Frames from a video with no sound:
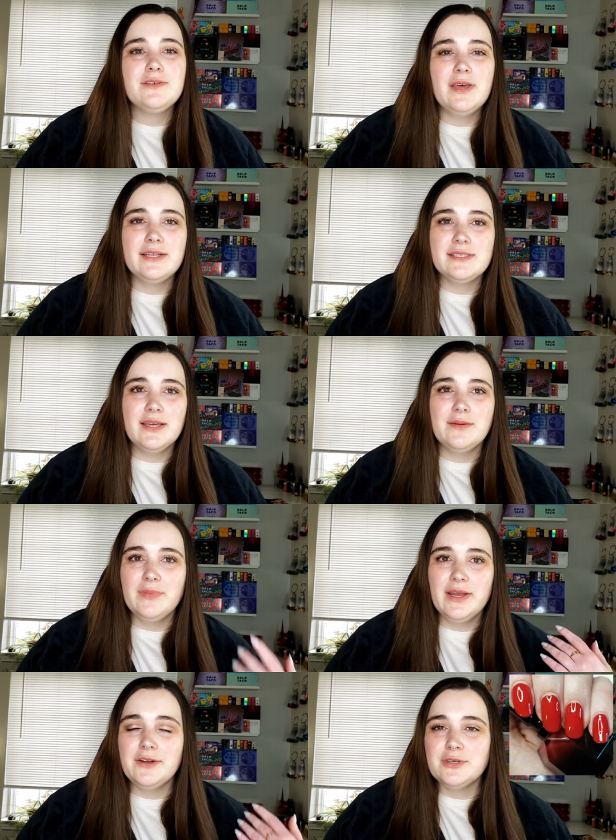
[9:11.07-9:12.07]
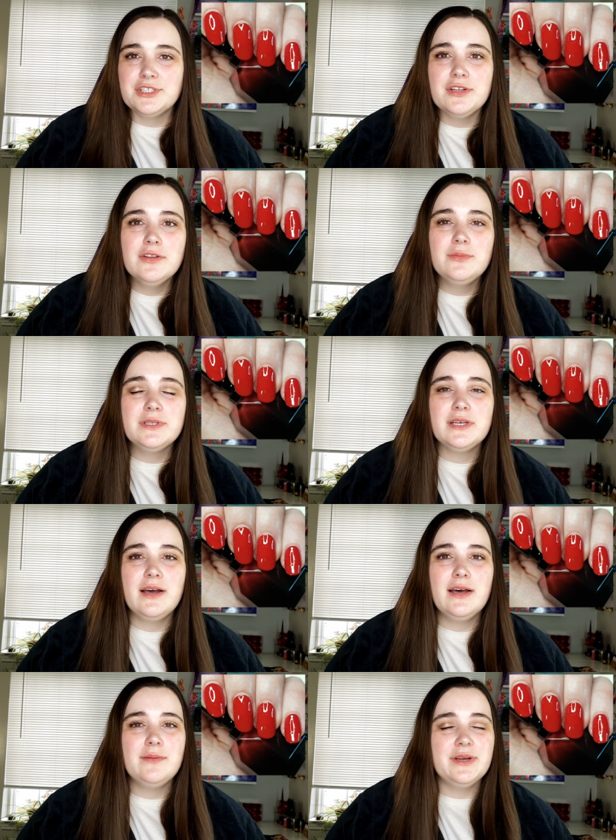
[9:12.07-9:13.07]
So that's like my Christian
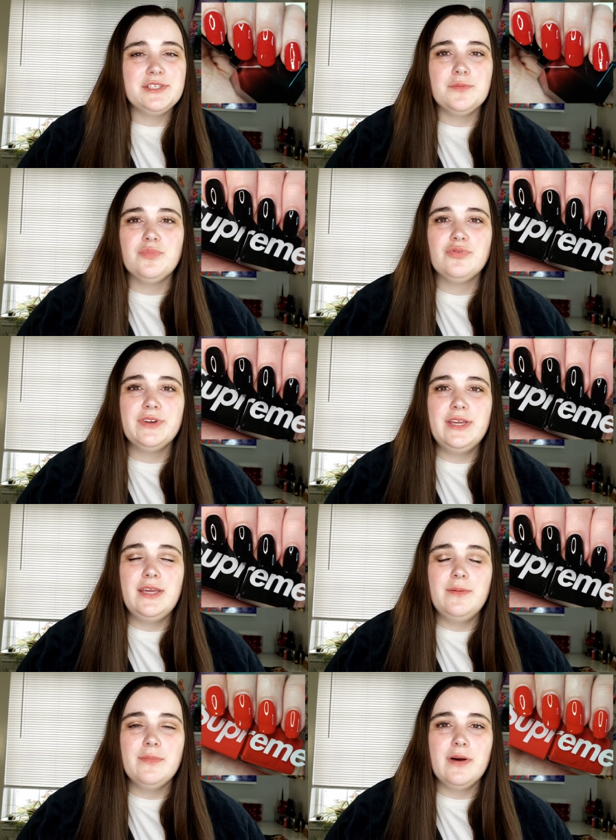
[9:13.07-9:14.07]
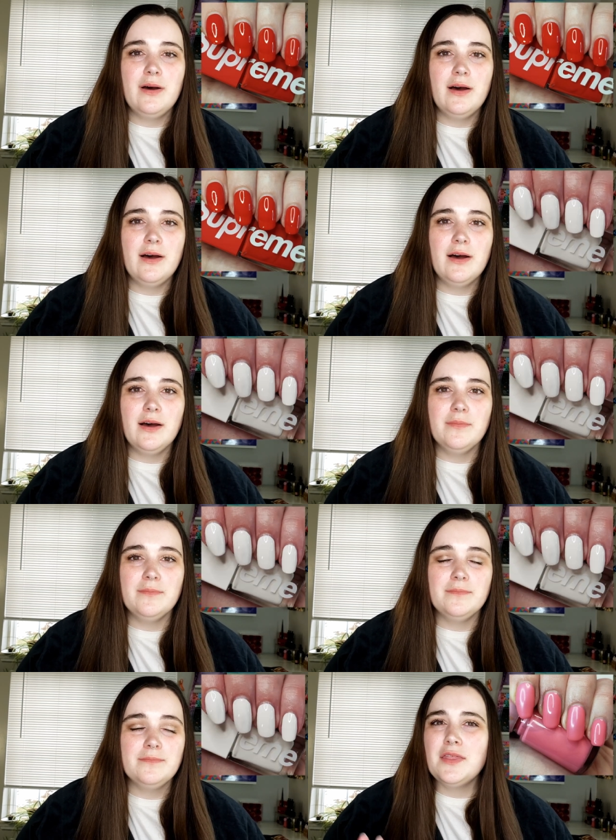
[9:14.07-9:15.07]
Louboutin, my Supreme,
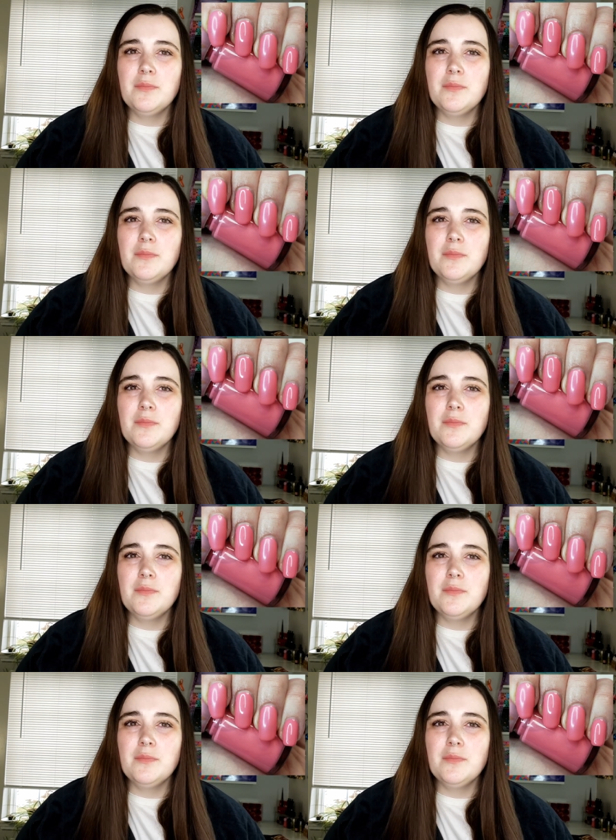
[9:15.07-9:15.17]
um,